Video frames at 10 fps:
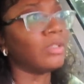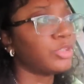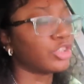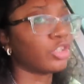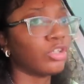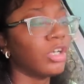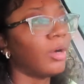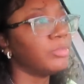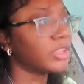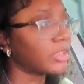I'm just a girl.
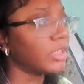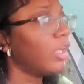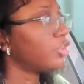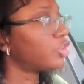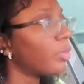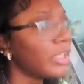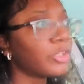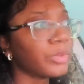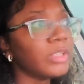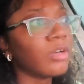I'm just a
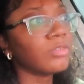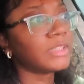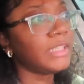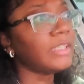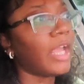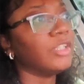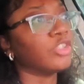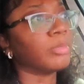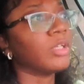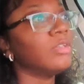23-year-old teenager, bro.